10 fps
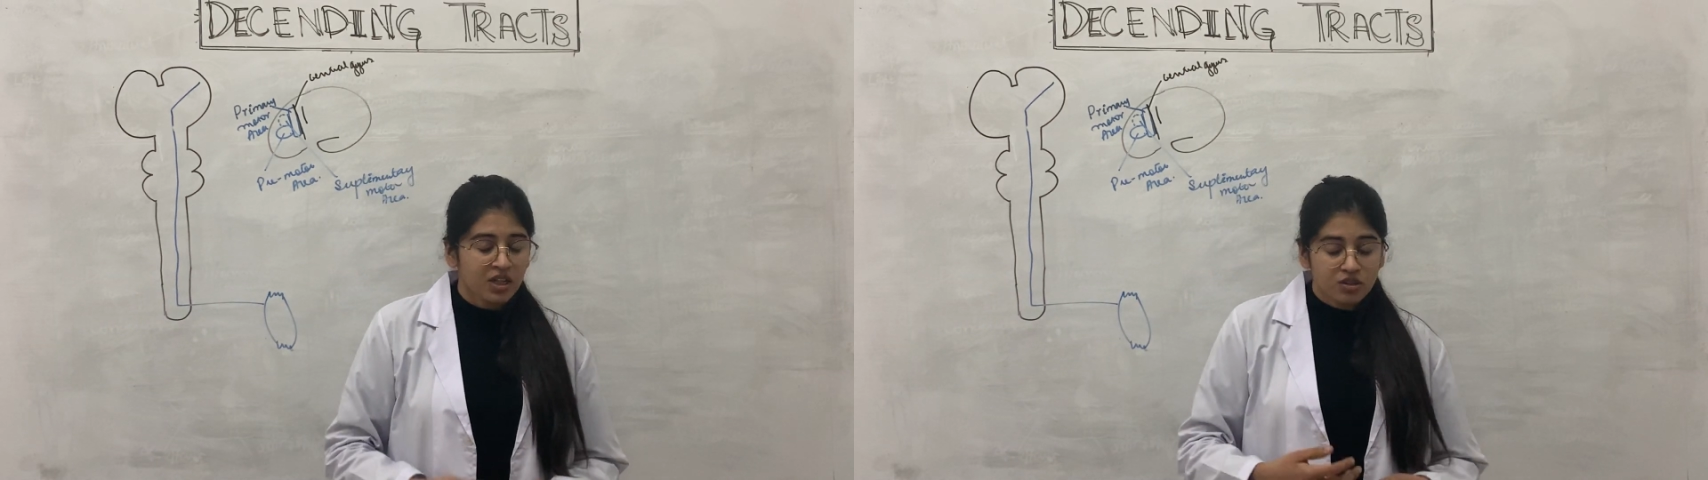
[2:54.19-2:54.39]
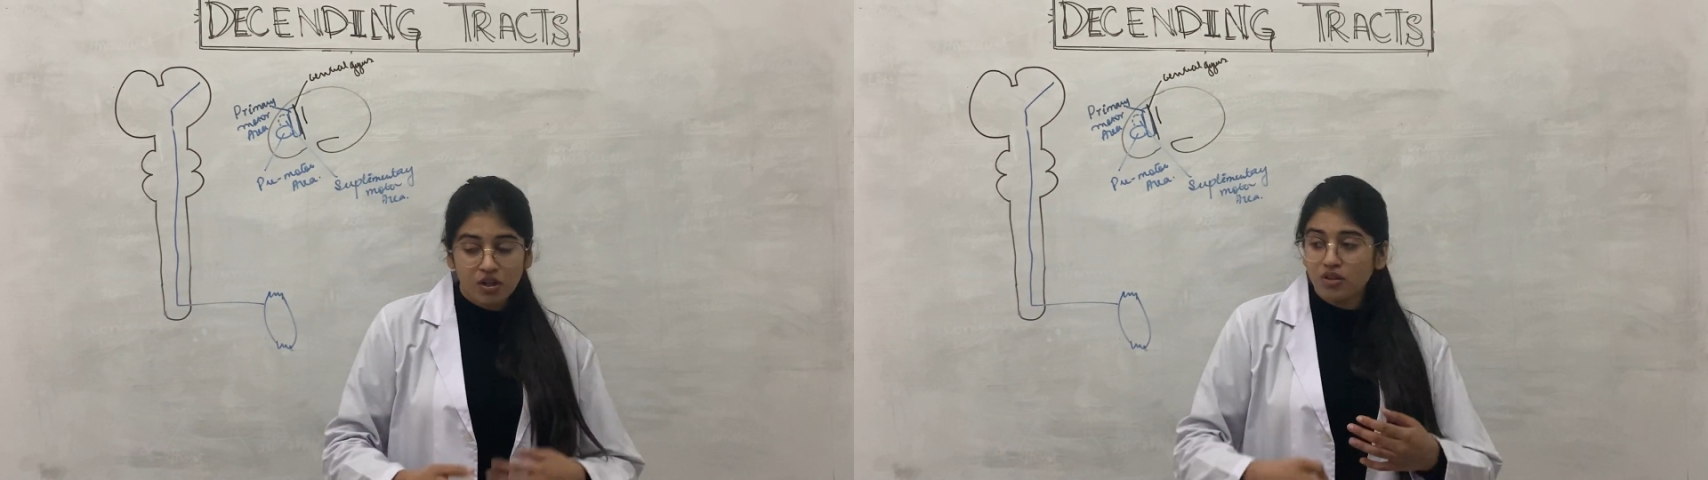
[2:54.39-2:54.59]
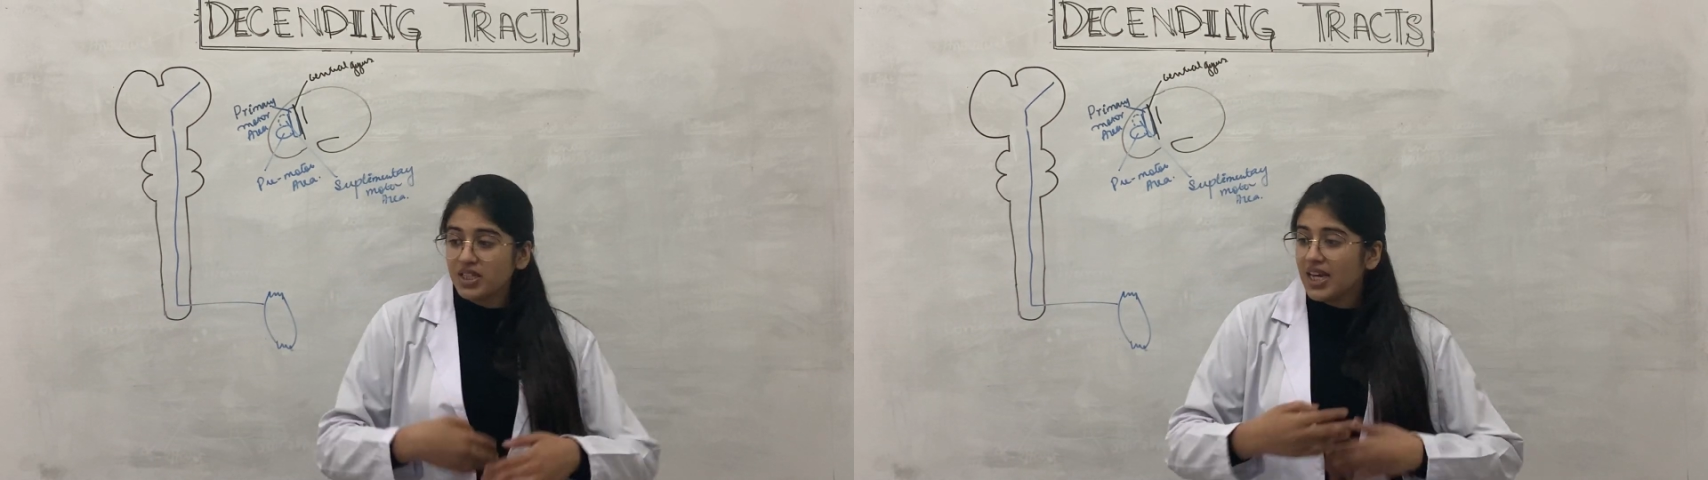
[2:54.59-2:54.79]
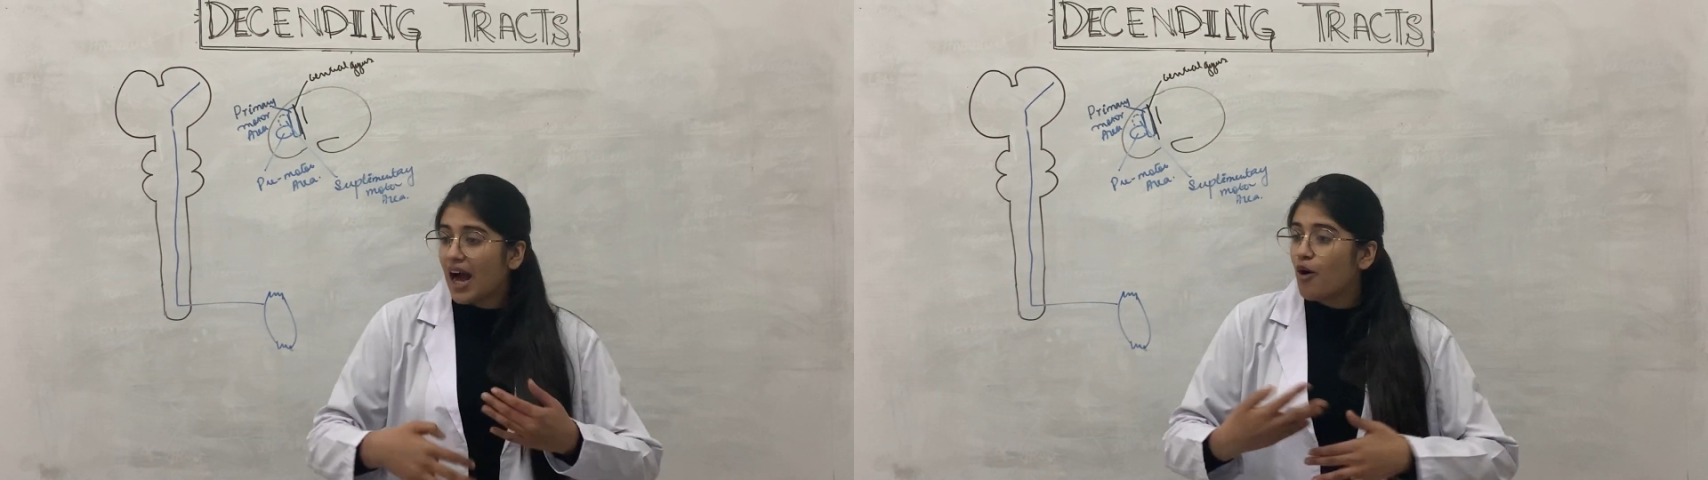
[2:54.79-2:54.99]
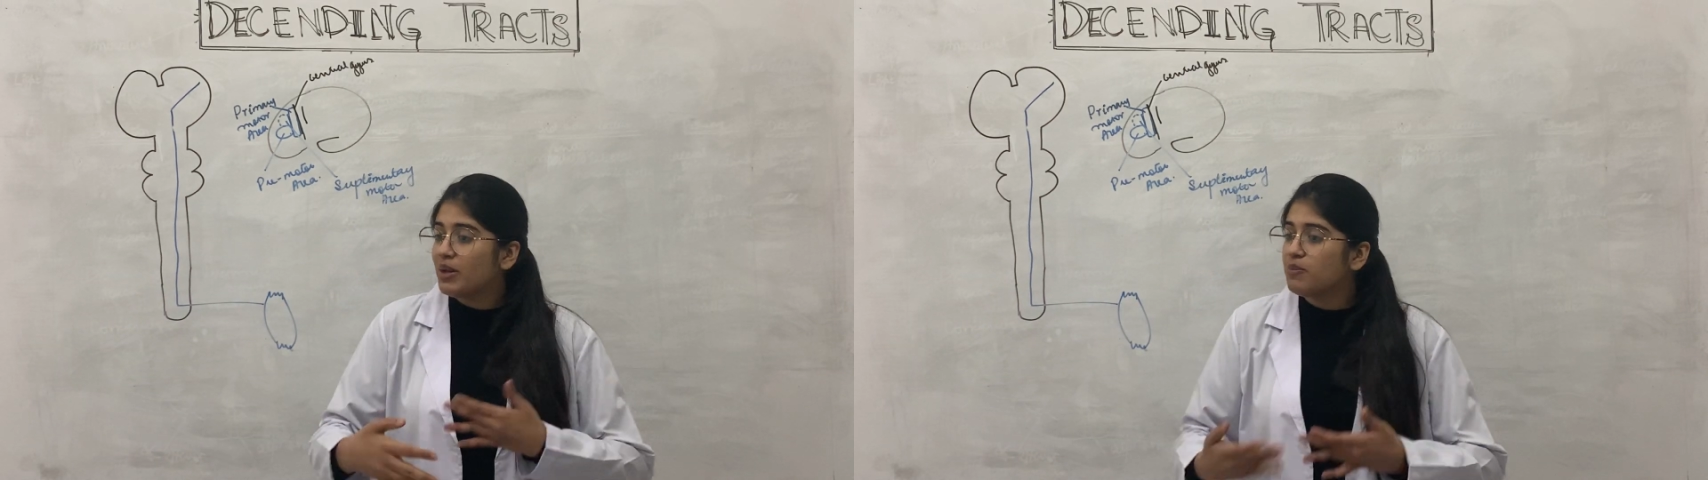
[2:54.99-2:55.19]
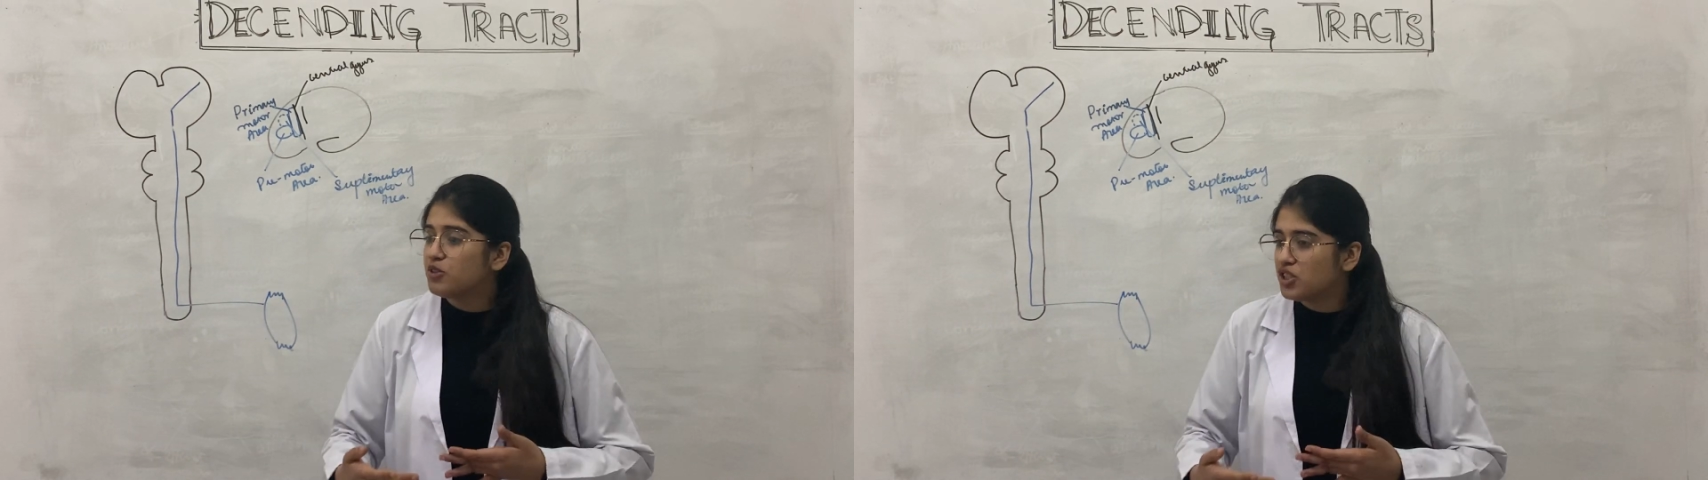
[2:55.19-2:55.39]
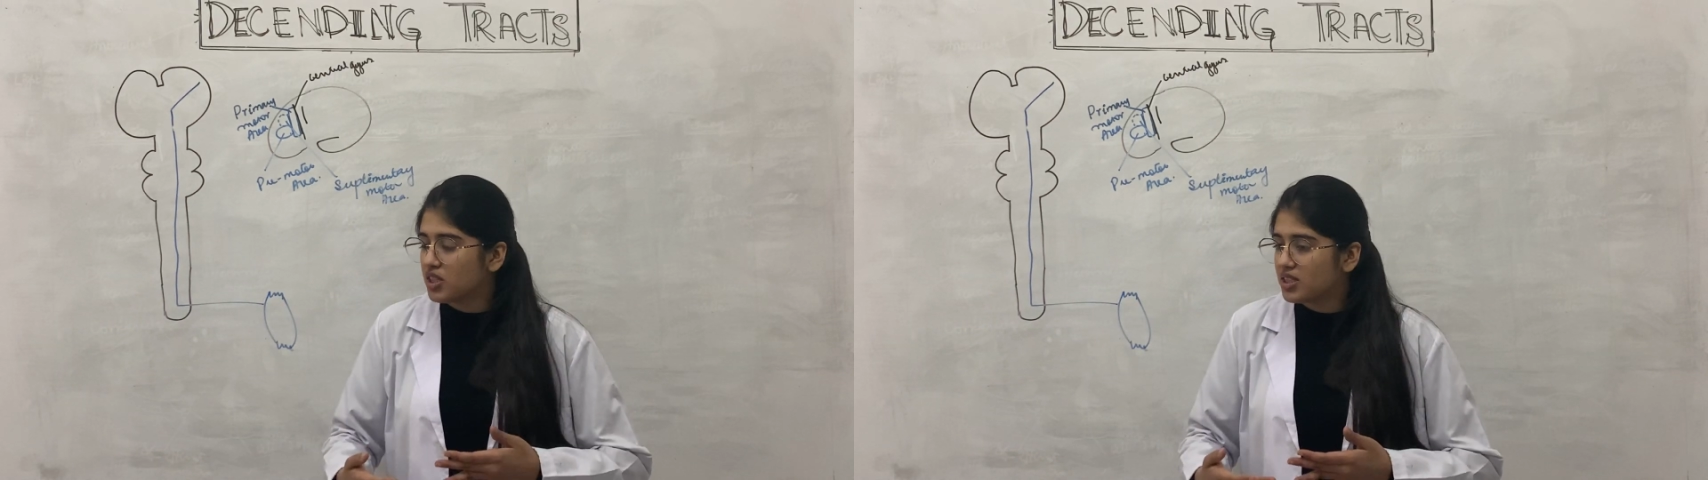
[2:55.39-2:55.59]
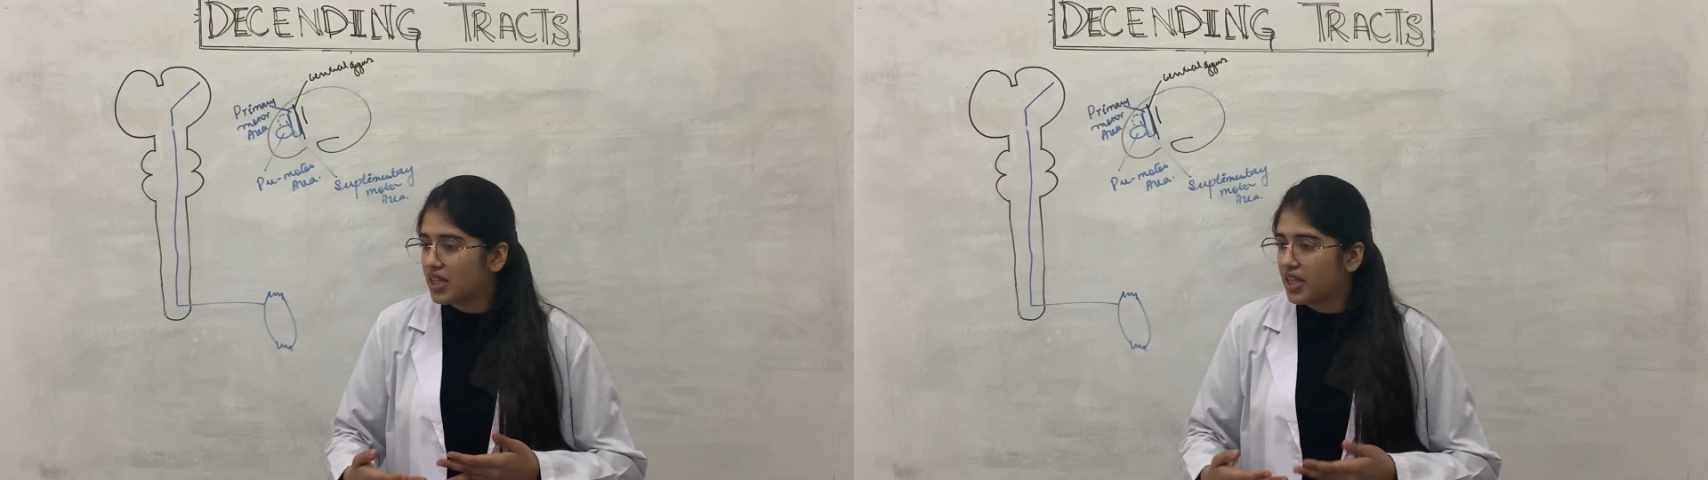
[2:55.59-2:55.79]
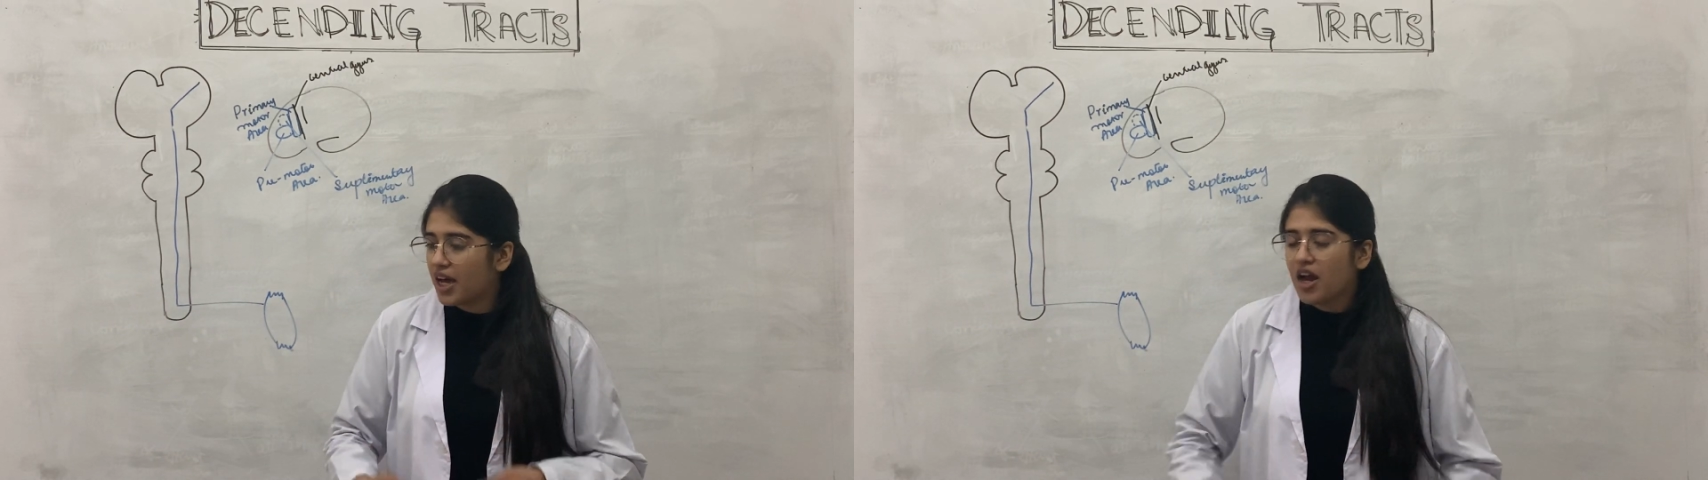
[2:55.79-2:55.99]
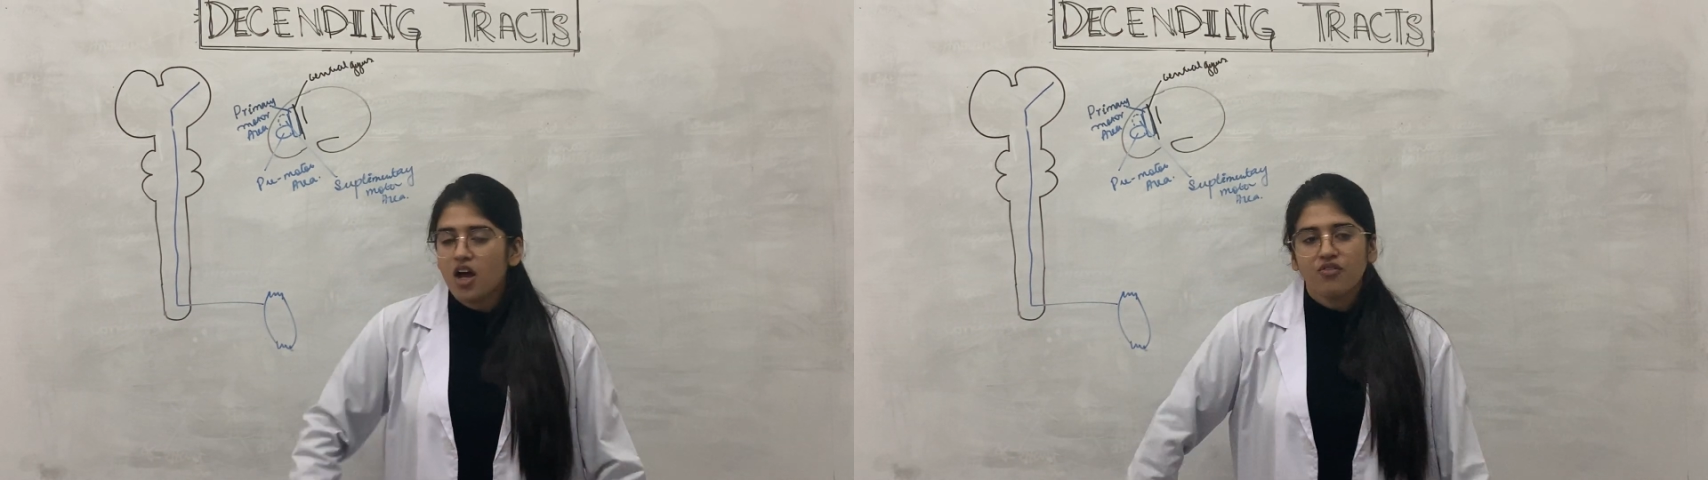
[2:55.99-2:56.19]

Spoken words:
So you see how many positions are there.